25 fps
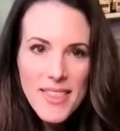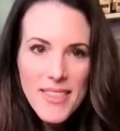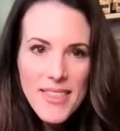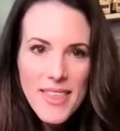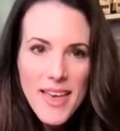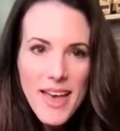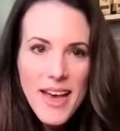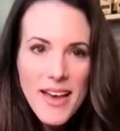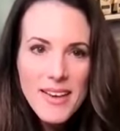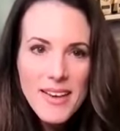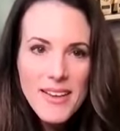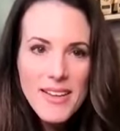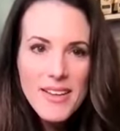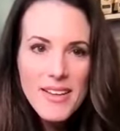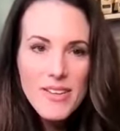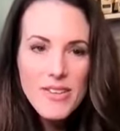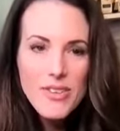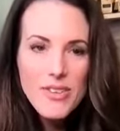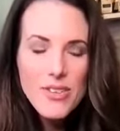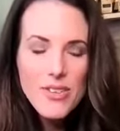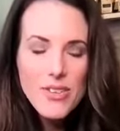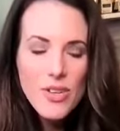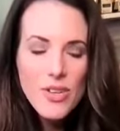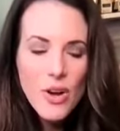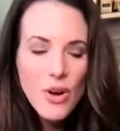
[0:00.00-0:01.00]
That
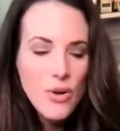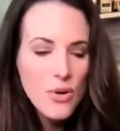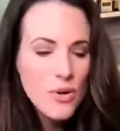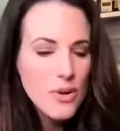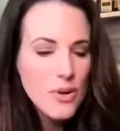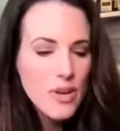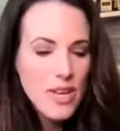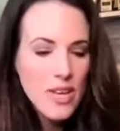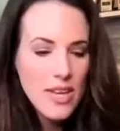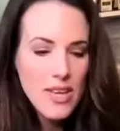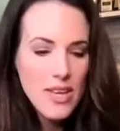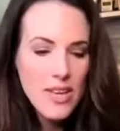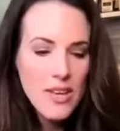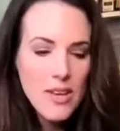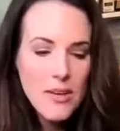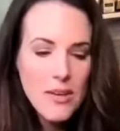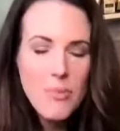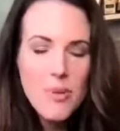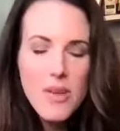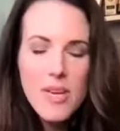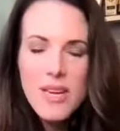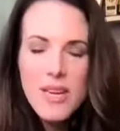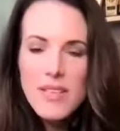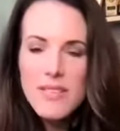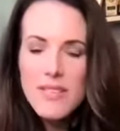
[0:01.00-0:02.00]
is so key,
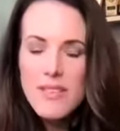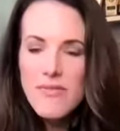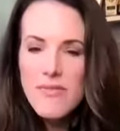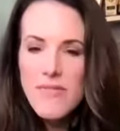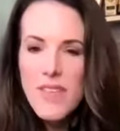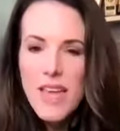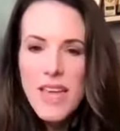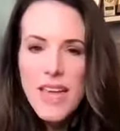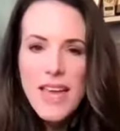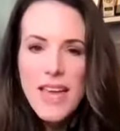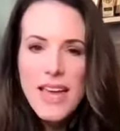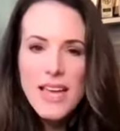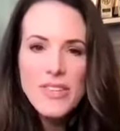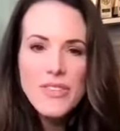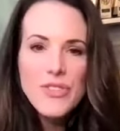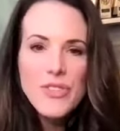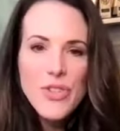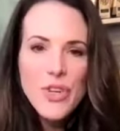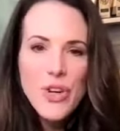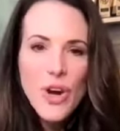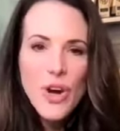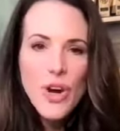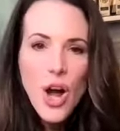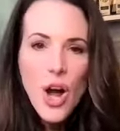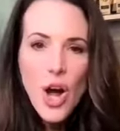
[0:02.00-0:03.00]
because if they answer,